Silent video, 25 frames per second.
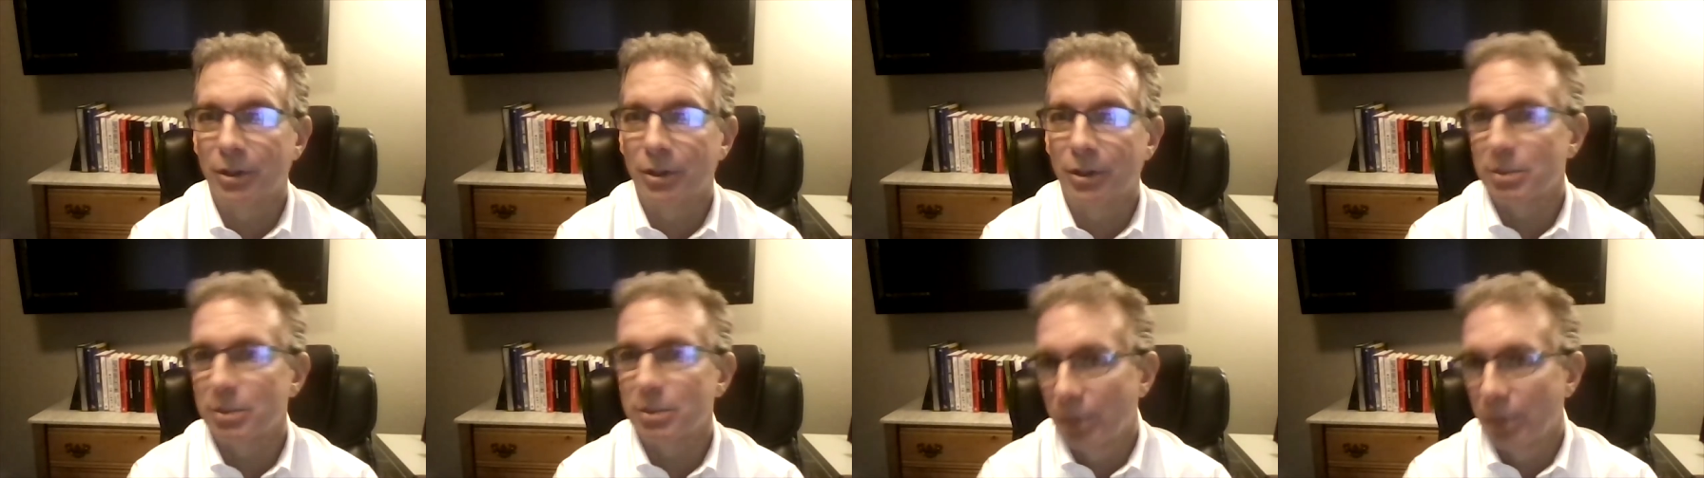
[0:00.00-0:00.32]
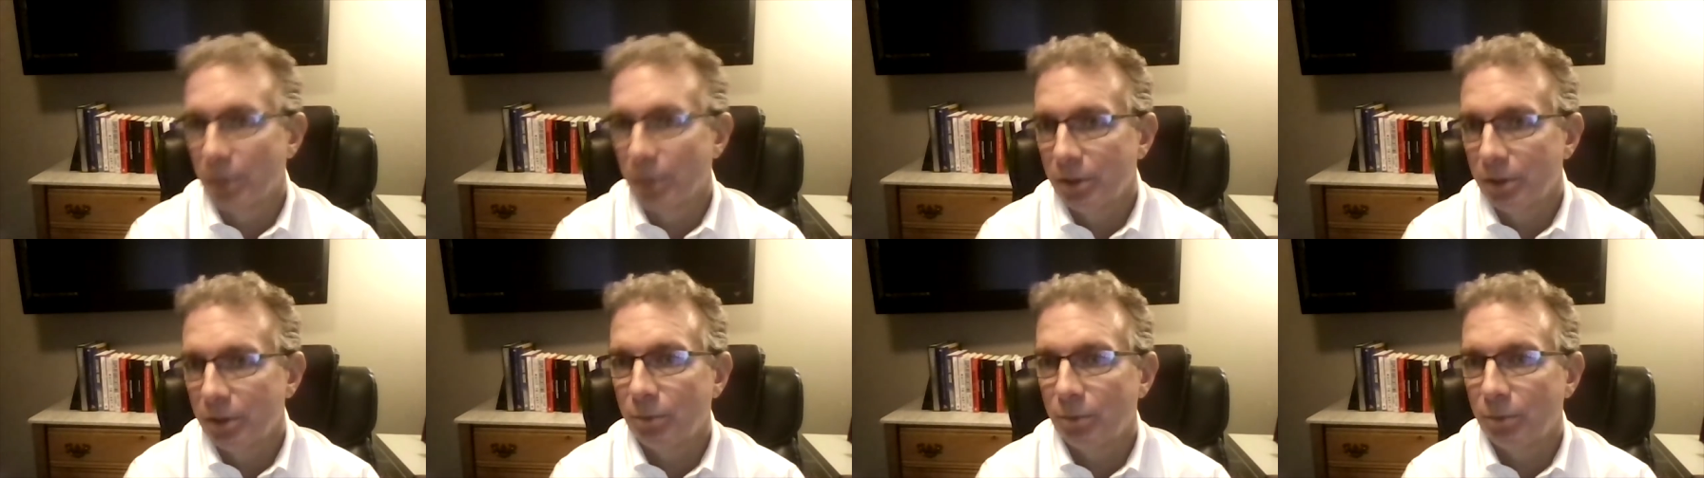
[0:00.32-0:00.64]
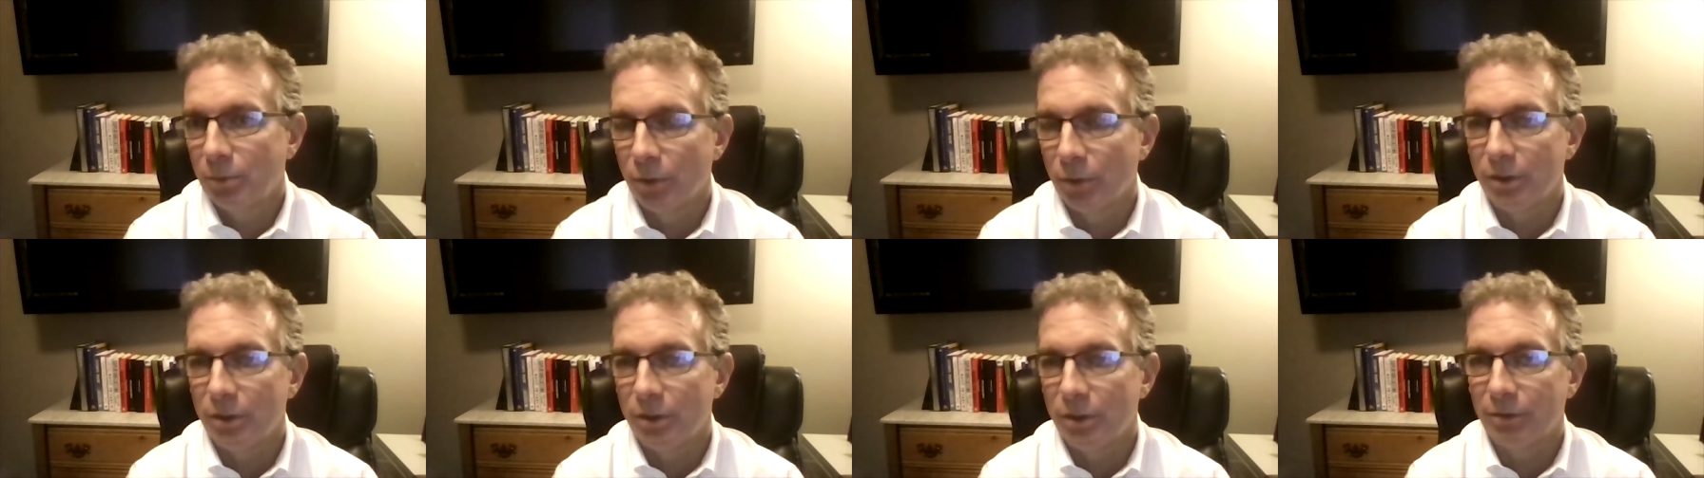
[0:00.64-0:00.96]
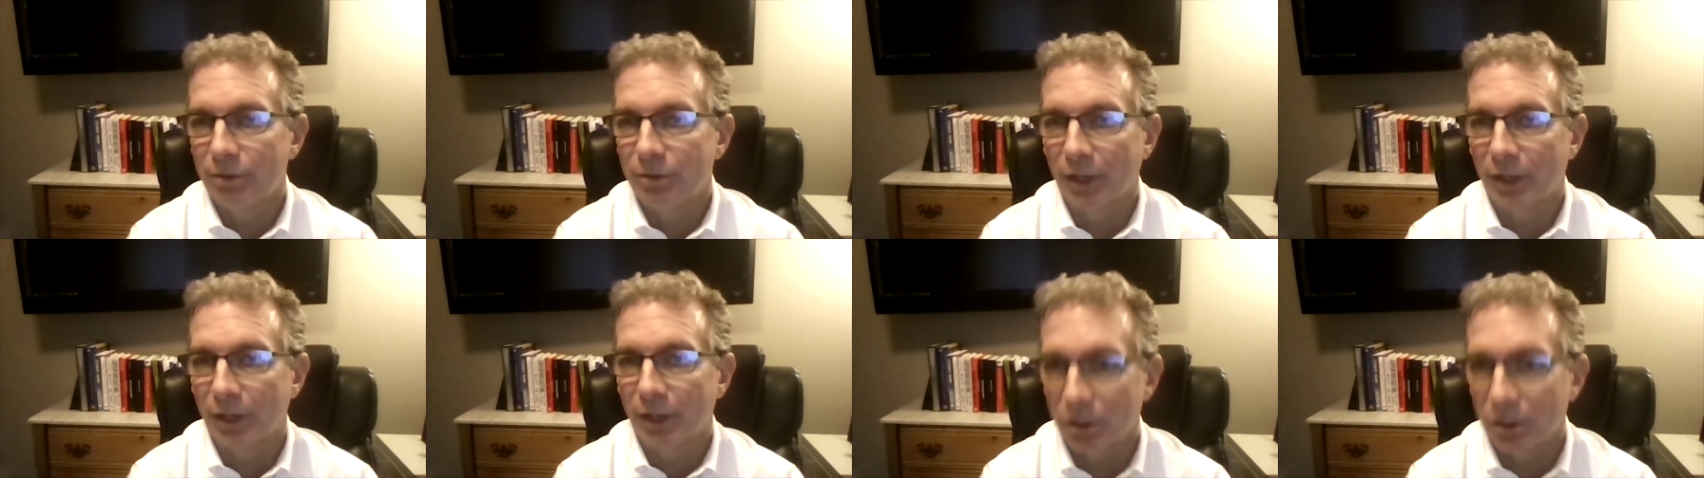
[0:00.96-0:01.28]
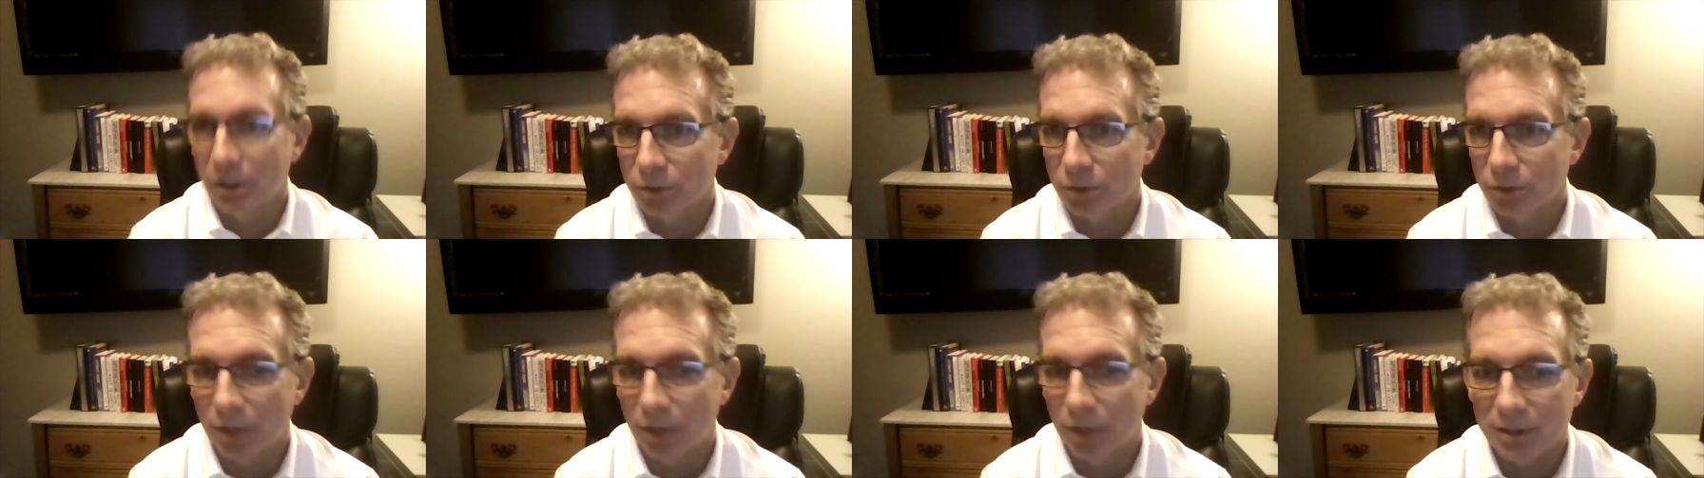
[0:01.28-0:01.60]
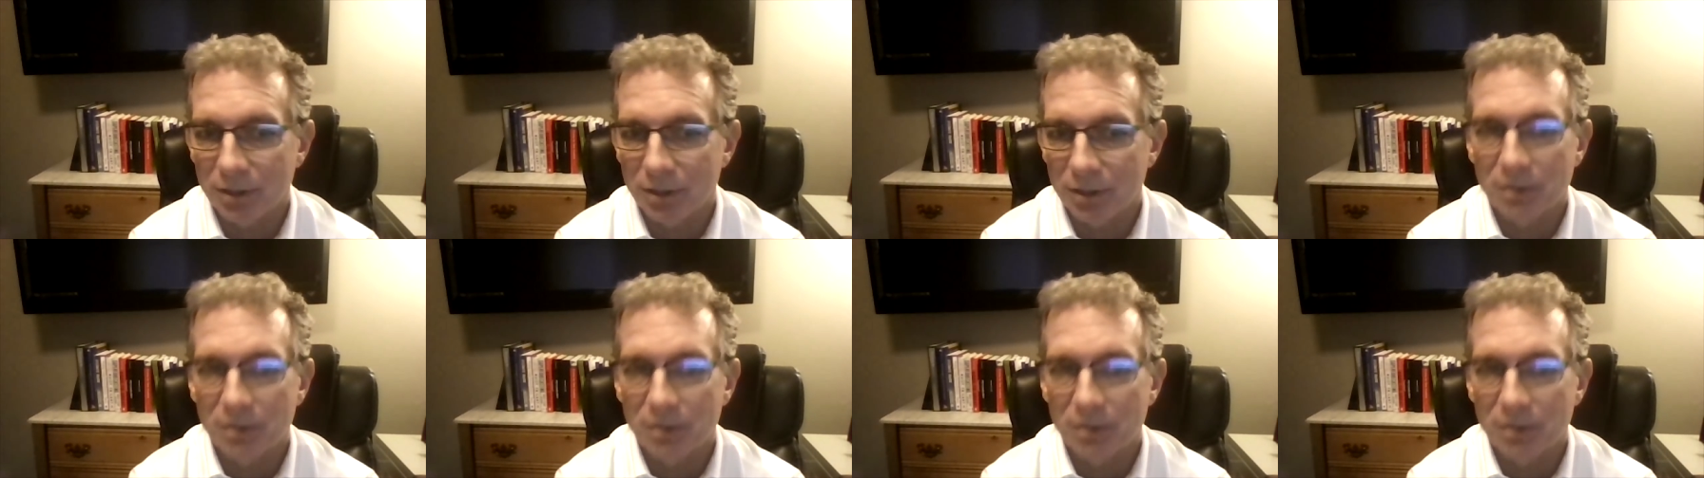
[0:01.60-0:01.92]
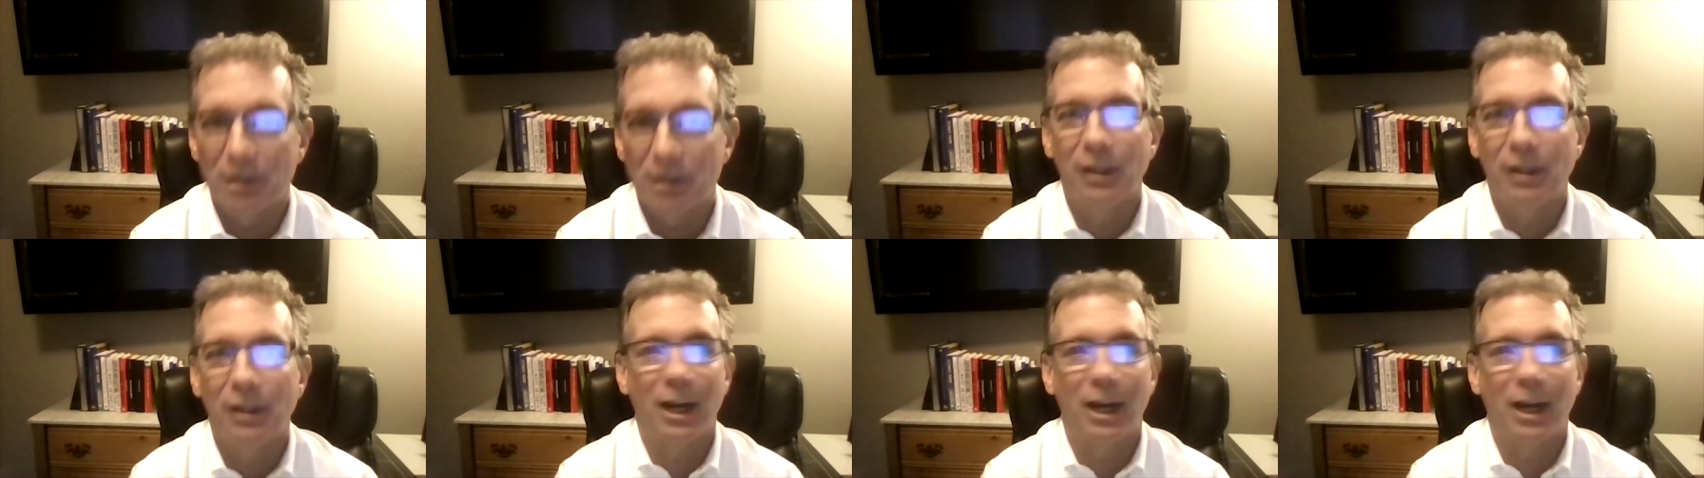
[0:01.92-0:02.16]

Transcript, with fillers: exploded with the financial crisis.